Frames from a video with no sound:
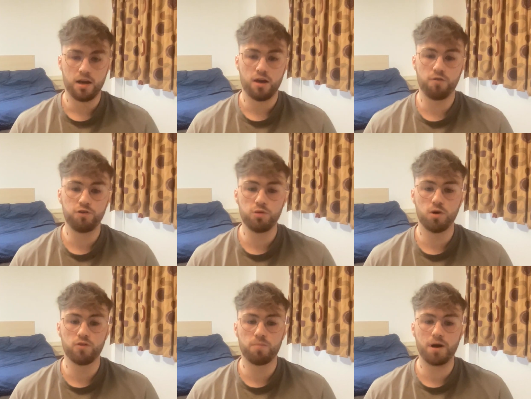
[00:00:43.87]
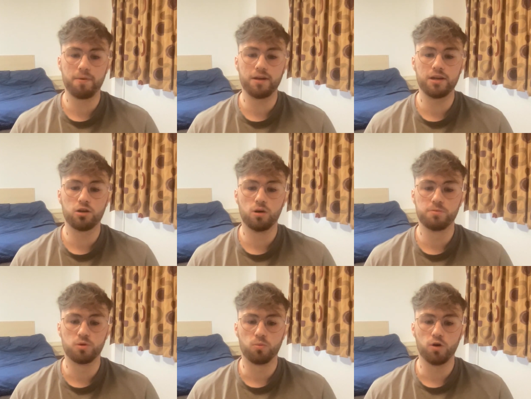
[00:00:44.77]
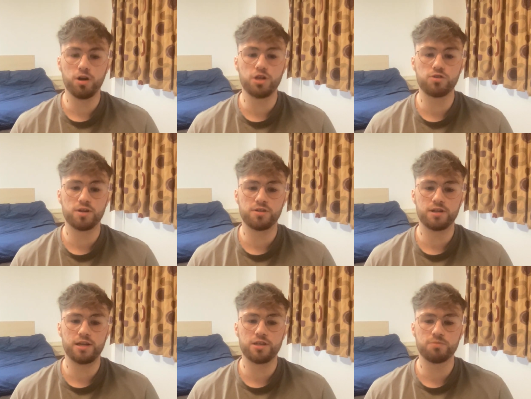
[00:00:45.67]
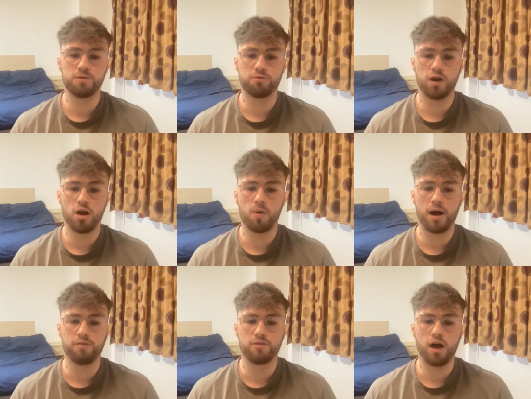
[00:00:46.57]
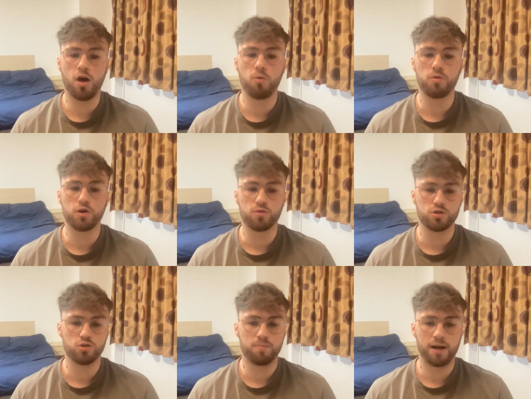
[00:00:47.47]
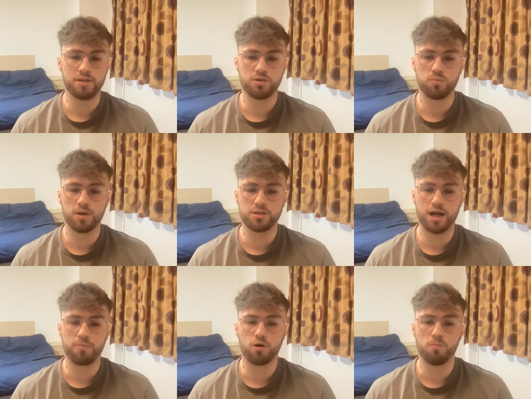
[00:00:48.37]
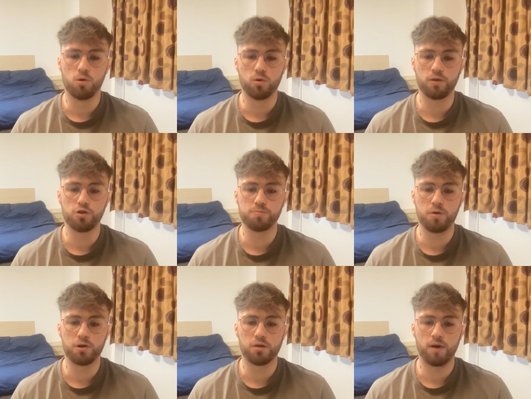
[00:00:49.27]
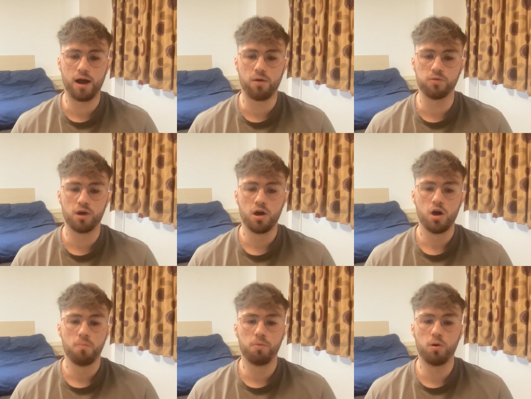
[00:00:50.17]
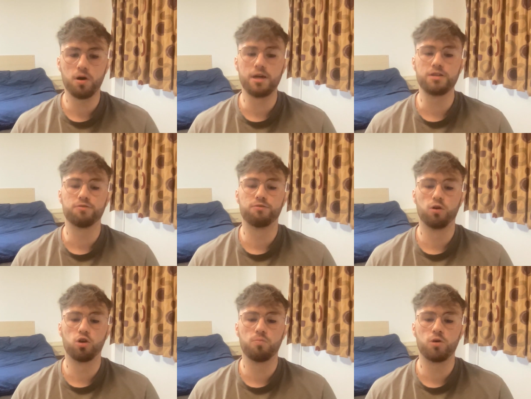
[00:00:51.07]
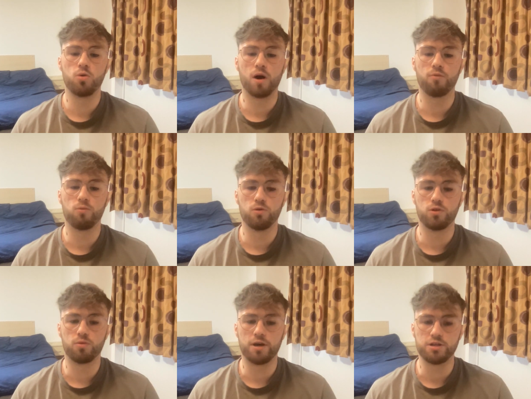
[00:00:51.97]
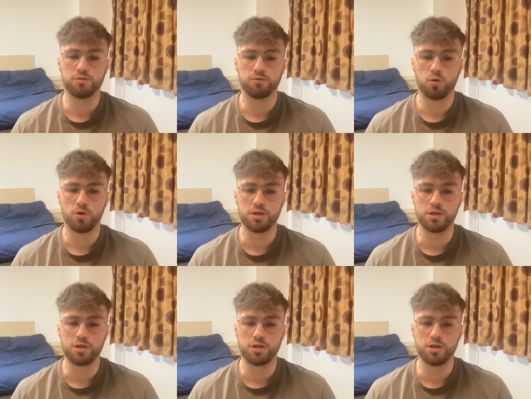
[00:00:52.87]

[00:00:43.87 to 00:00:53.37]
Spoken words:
A few other Premier League clubs were interested in Smith-Rowe. I know that Crystal Palace and West Ham were among those poking around, but it's Fulham who have won the race for his